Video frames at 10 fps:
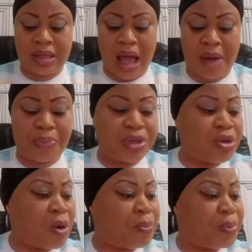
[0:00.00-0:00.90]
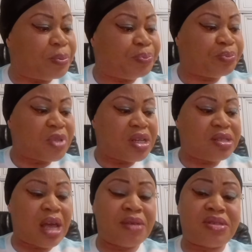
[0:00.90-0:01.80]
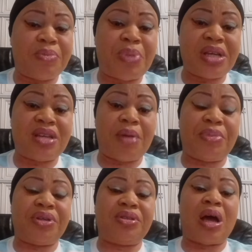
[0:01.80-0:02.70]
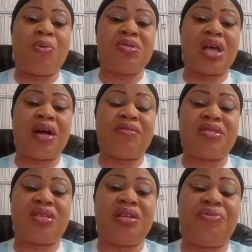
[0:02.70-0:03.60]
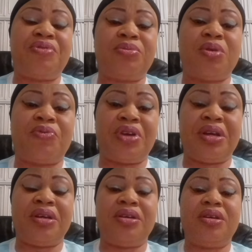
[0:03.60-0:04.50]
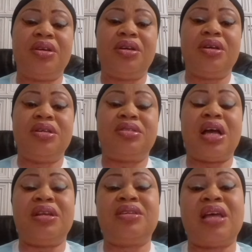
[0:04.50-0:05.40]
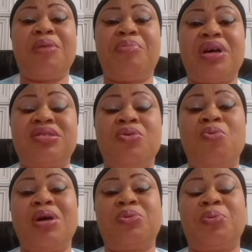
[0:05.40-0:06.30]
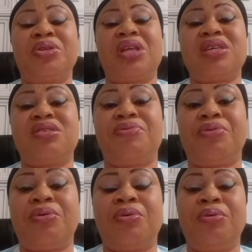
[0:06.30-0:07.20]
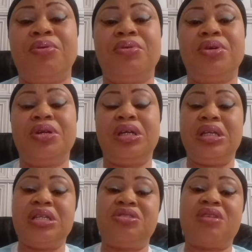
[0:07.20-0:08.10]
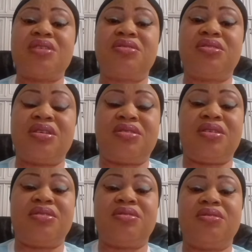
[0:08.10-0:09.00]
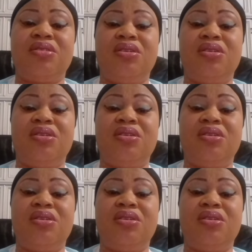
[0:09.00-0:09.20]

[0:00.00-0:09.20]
Archbishop Sanxi Benjamin that was arrested in front of a Chinese embassy who went protesting for Nigeria citizens